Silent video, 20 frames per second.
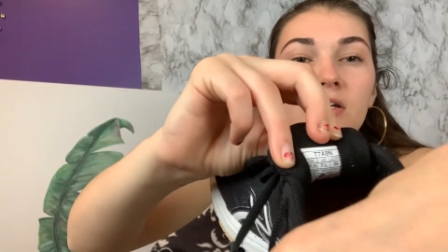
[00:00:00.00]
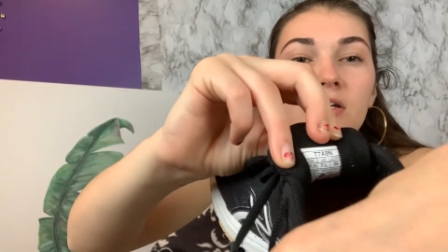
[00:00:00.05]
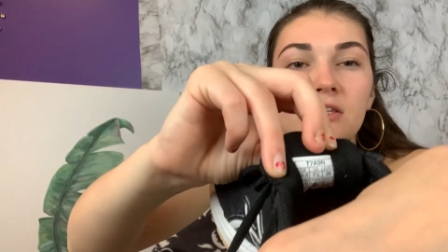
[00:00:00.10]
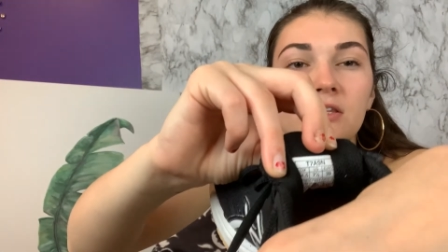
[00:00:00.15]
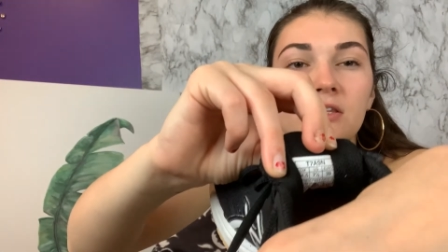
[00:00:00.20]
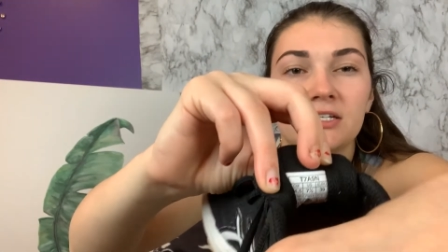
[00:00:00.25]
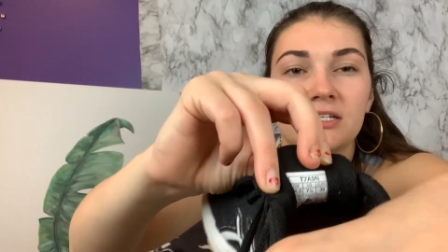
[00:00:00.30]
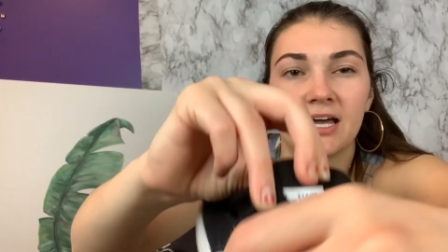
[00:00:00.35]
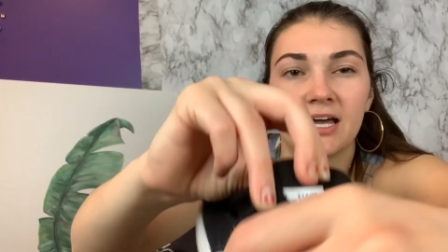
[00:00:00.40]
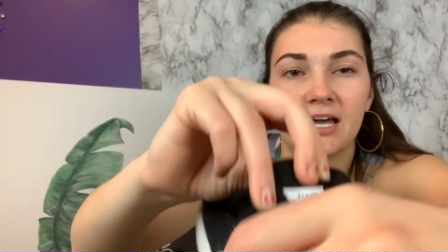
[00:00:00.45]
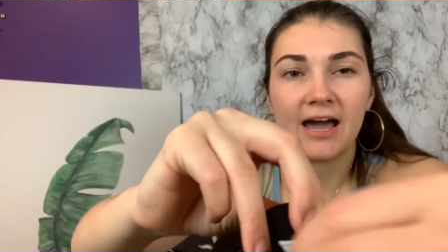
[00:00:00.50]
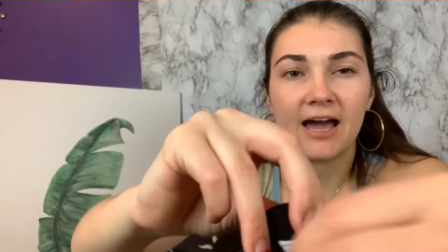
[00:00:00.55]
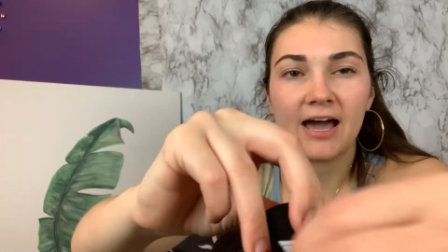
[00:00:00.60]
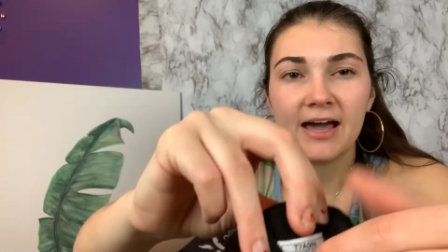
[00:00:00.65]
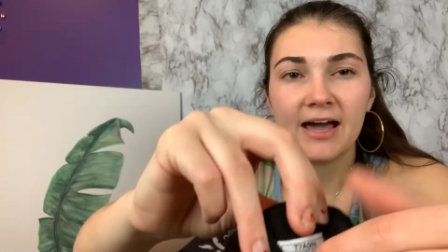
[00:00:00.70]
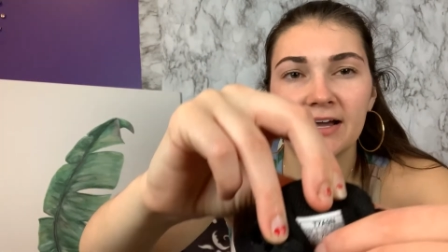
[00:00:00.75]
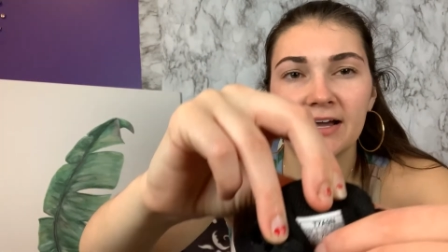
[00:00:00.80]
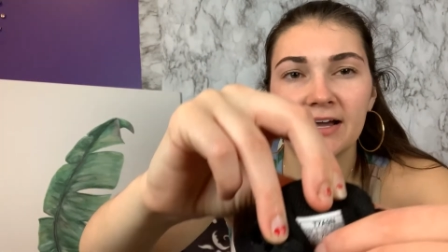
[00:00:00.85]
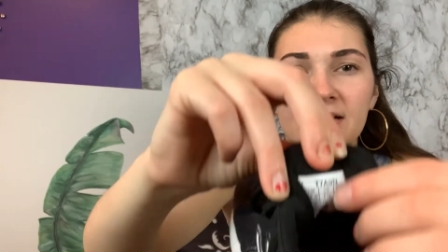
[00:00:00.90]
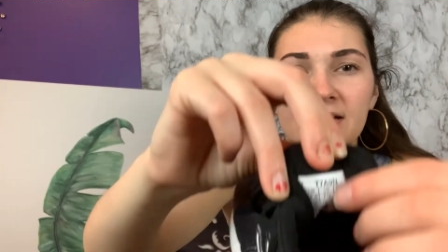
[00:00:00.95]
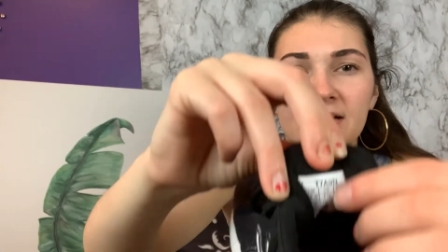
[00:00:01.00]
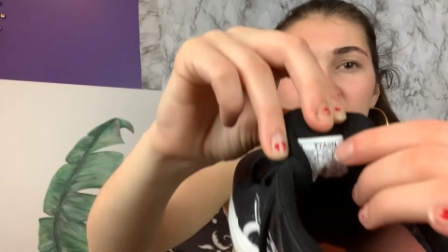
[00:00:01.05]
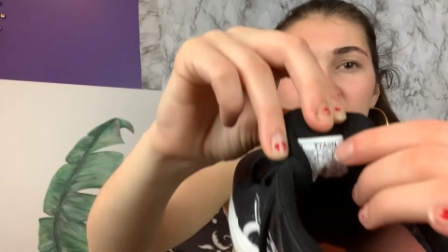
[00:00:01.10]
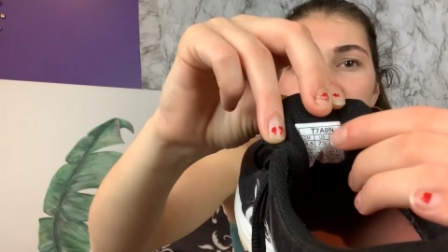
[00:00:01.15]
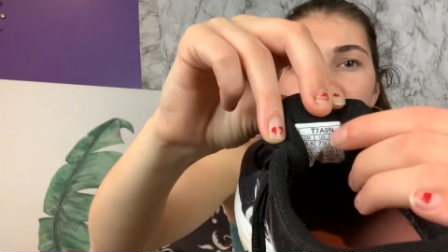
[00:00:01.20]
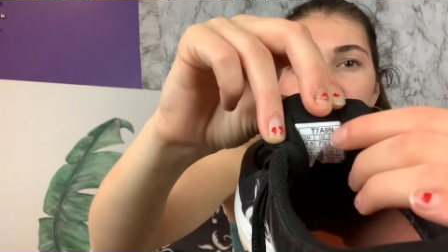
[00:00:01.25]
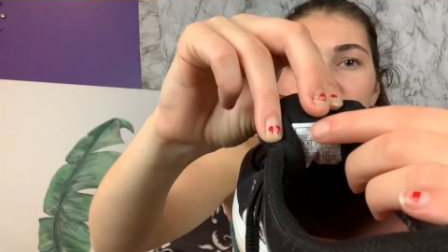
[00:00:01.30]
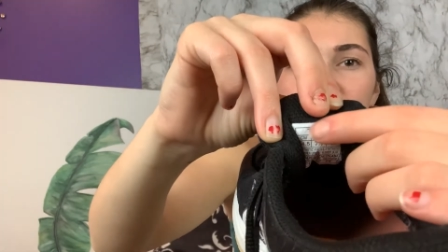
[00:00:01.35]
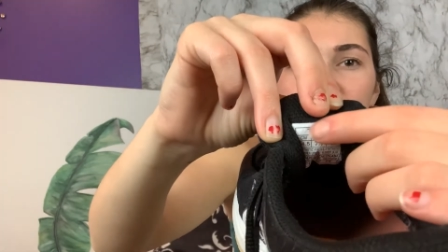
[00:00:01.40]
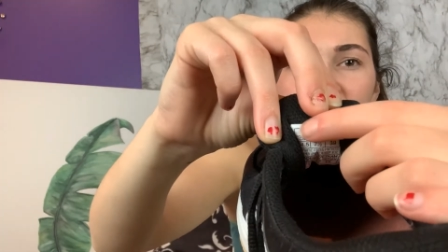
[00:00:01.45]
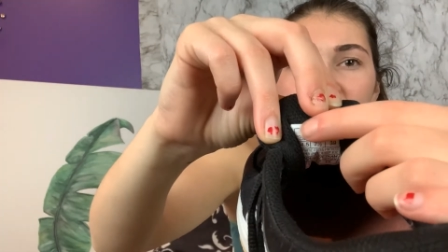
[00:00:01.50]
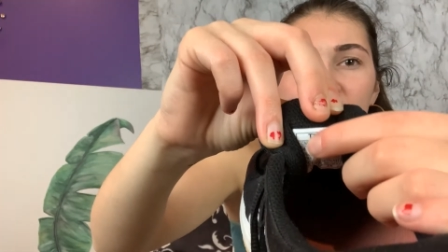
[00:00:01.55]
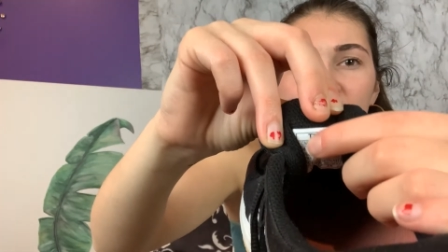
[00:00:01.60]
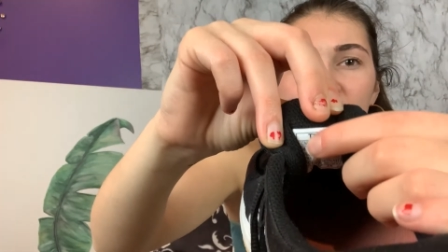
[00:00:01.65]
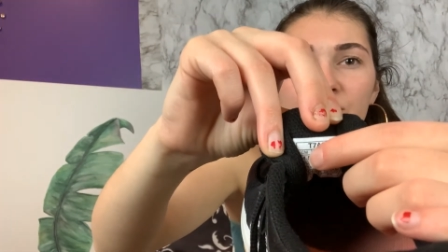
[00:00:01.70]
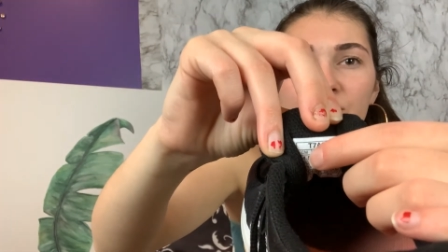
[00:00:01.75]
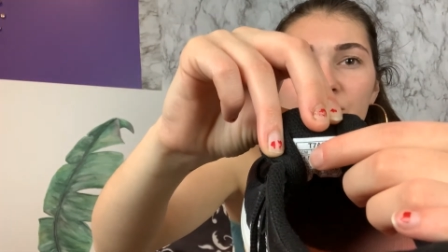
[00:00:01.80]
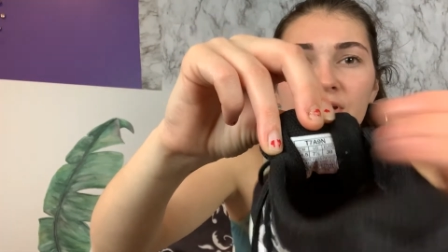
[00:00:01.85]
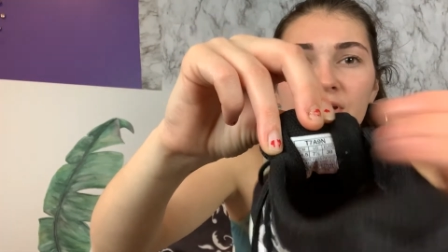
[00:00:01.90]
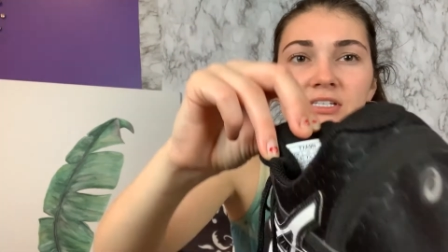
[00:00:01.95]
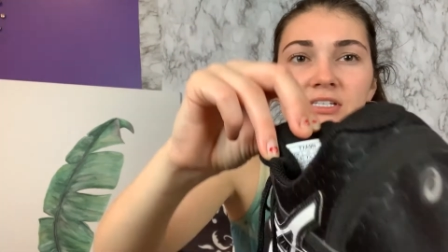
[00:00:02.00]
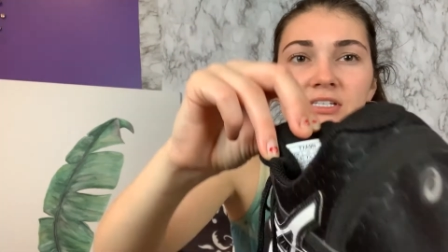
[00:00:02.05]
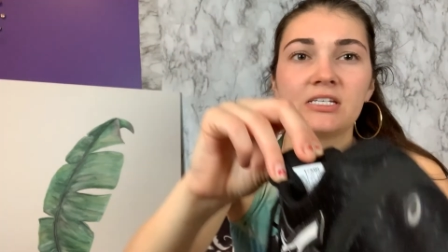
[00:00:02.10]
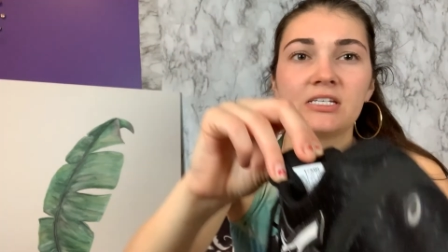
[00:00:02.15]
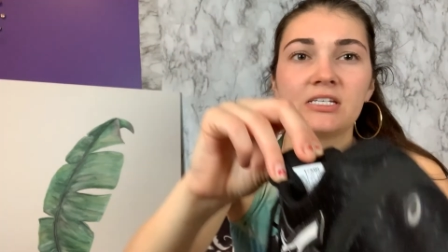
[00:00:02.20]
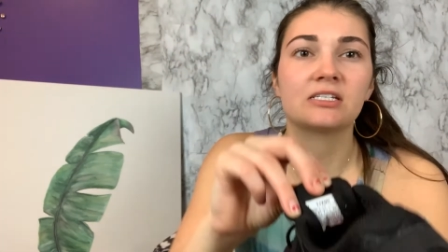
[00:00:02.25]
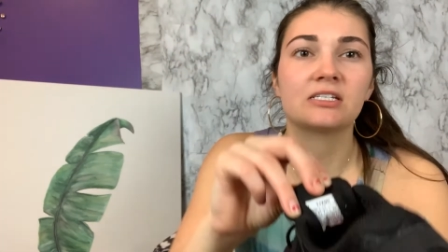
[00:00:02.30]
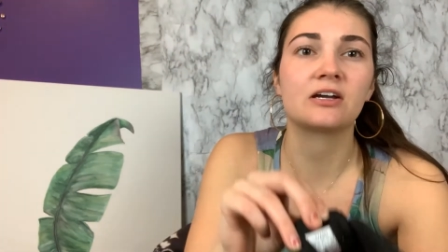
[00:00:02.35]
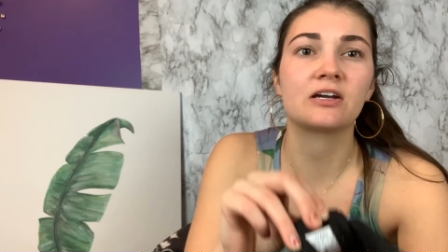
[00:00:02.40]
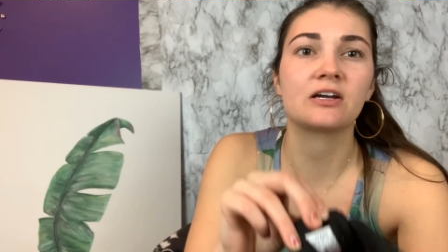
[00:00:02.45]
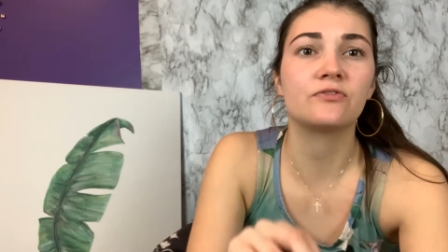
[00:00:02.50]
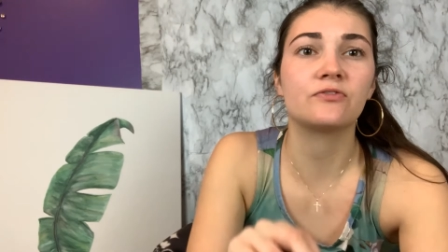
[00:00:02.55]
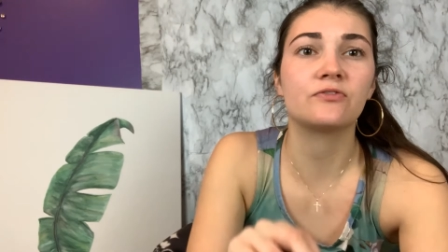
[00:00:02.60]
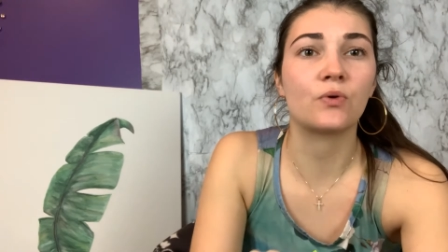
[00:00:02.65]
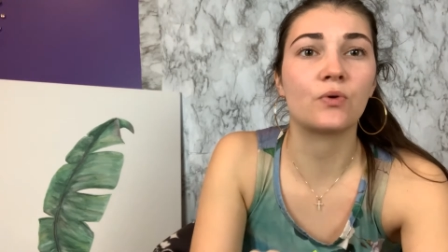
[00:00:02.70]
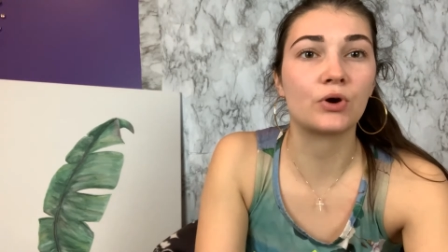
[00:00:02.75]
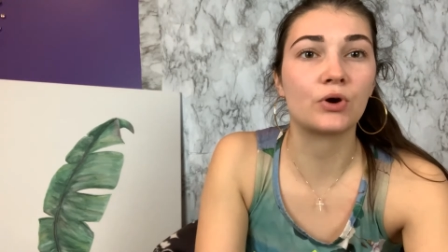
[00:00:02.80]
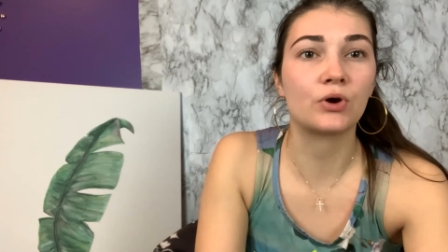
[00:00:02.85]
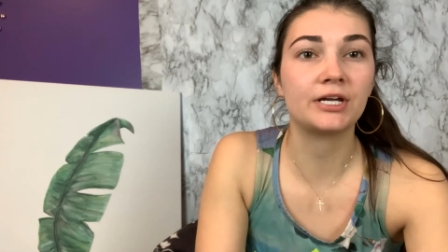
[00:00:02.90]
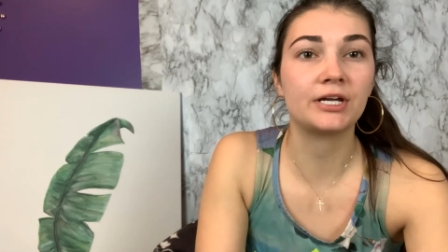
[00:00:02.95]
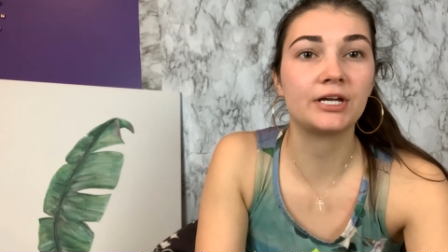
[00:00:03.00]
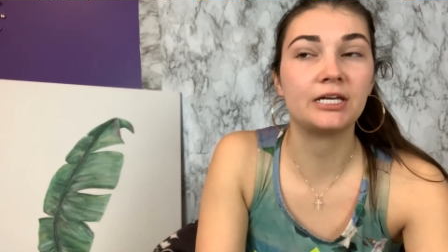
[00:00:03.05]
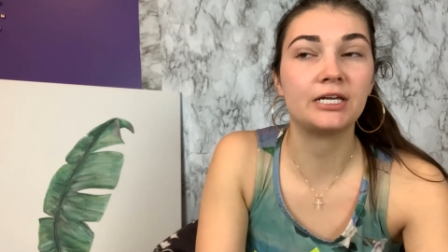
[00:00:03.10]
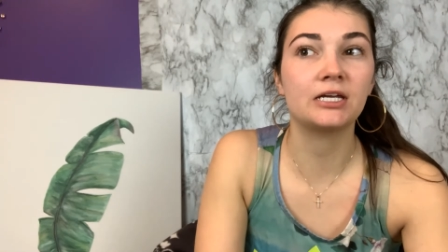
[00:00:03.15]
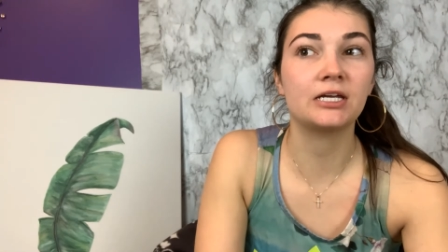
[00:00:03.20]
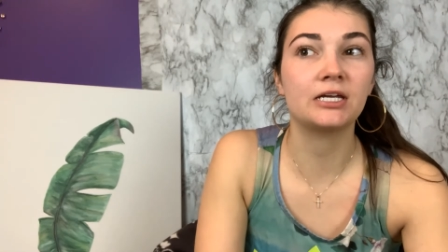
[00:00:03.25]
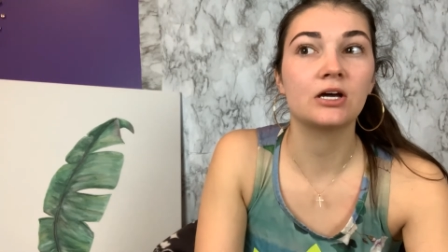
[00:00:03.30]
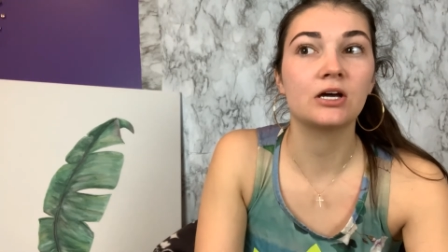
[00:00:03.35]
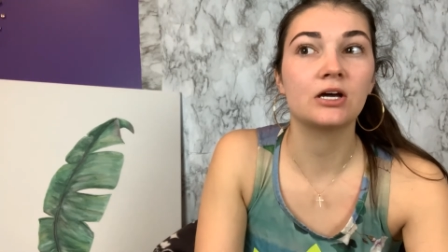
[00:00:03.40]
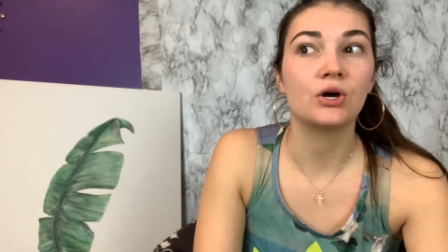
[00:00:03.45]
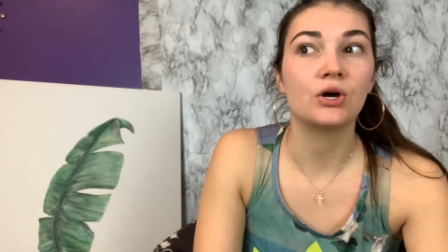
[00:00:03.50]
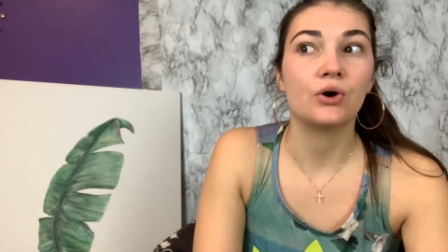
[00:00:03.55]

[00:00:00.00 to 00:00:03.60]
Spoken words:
the tag, it will have in parentheses like 4E